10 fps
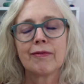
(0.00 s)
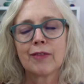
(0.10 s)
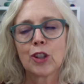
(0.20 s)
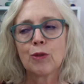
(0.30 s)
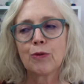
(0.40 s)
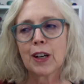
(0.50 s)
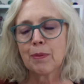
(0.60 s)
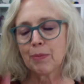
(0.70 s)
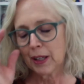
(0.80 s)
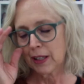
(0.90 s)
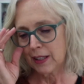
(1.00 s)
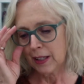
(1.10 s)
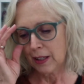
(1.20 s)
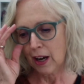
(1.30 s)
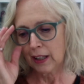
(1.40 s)
goofed up and did
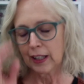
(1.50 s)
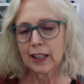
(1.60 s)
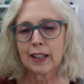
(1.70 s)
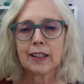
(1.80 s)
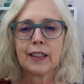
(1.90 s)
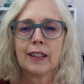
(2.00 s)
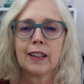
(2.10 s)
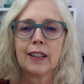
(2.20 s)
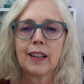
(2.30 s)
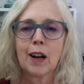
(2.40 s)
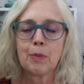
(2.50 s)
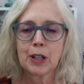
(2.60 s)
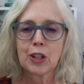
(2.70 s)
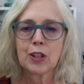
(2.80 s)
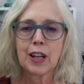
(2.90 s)
not get a
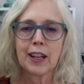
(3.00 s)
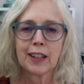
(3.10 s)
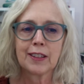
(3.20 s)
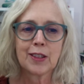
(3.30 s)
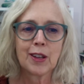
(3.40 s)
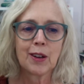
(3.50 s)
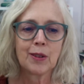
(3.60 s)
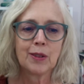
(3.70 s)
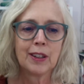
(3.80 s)
picture taken. So,